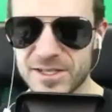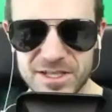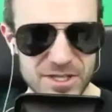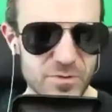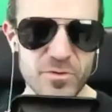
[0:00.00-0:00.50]

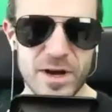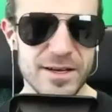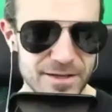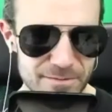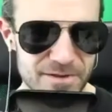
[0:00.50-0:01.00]
just do
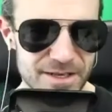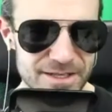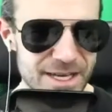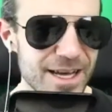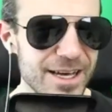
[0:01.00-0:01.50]
random
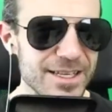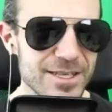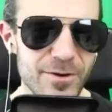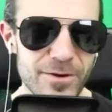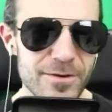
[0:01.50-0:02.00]
things.
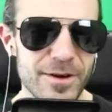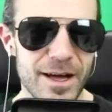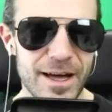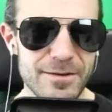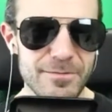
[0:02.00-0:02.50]
So
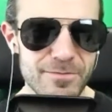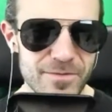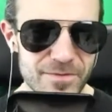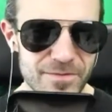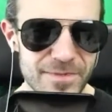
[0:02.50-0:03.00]
I'm
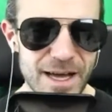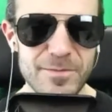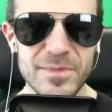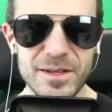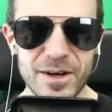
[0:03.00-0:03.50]

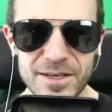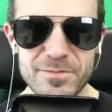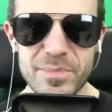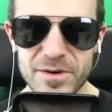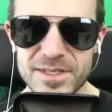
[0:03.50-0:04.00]
not a
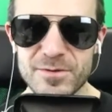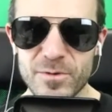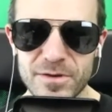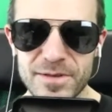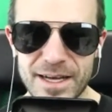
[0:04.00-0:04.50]
person
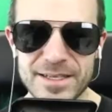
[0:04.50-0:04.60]
where that